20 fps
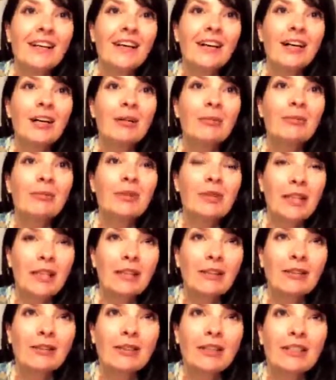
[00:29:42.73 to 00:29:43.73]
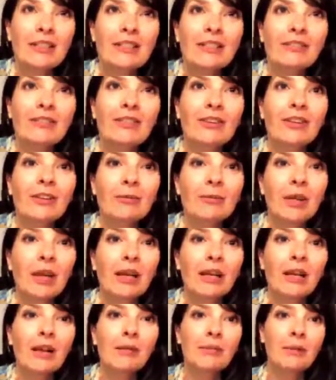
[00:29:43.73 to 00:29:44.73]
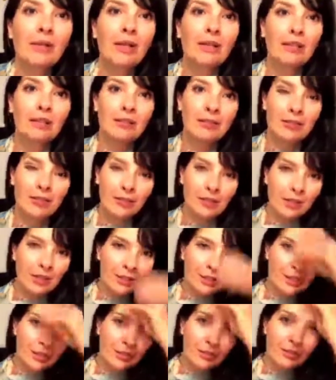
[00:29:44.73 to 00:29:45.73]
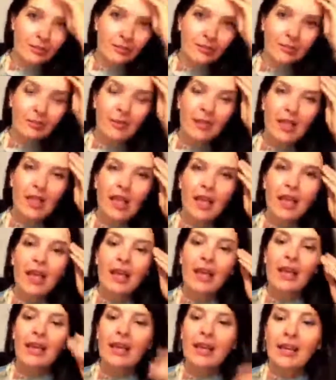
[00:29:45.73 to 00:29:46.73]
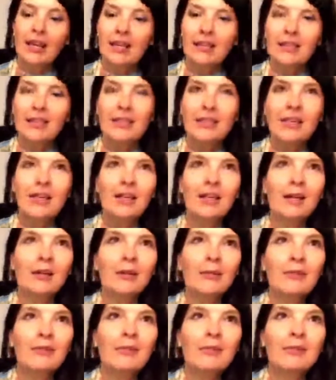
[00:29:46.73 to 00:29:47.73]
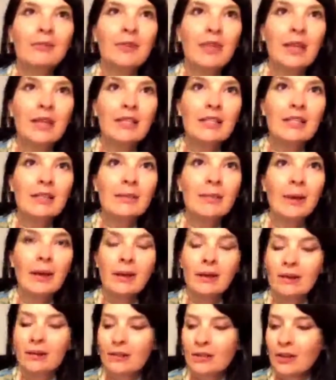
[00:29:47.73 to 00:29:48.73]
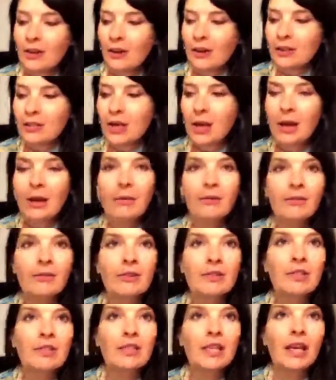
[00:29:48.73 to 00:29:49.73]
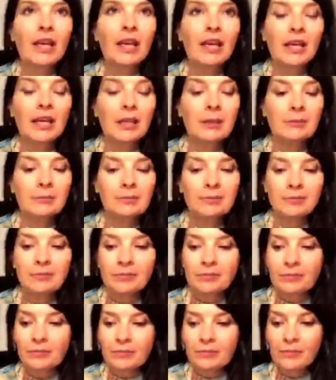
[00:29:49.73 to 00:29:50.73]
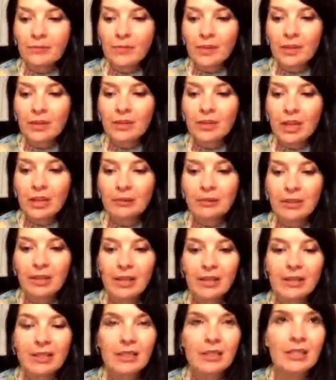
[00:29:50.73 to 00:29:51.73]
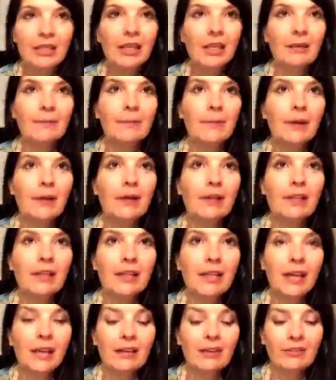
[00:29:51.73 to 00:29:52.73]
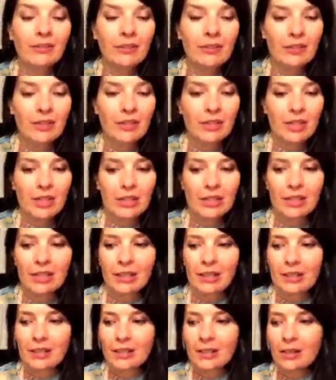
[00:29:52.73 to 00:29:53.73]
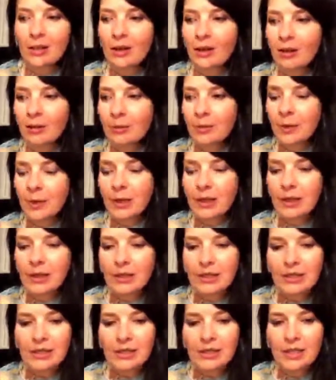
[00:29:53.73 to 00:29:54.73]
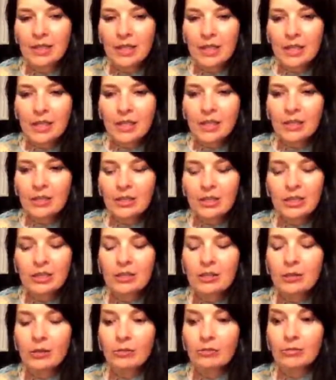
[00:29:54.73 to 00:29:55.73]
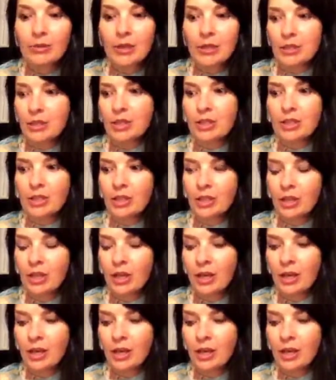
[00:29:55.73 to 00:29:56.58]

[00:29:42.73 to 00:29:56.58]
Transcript: Thank you, Christopher. I'm glad you enjoyed it too. And that's about our time for today. So I would like to thank Mark again for suggesting the song because it's just so rich.